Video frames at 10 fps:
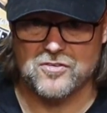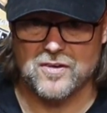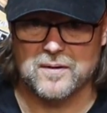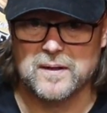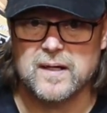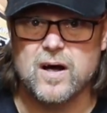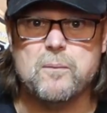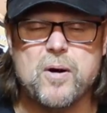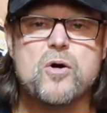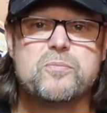So
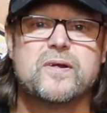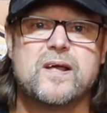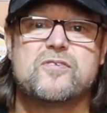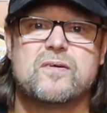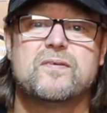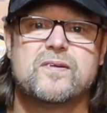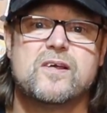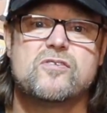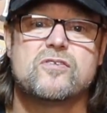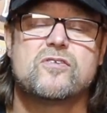I'm hoping to get something
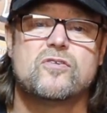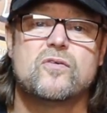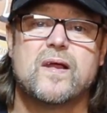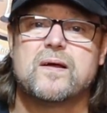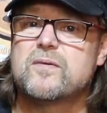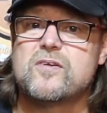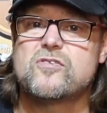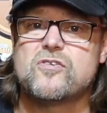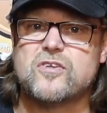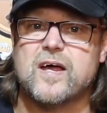decent to do that. But it
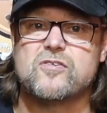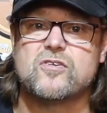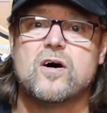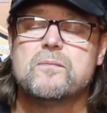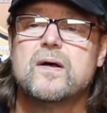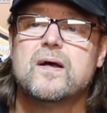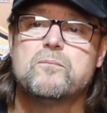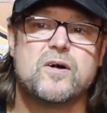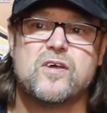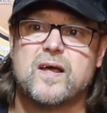just takes time. It might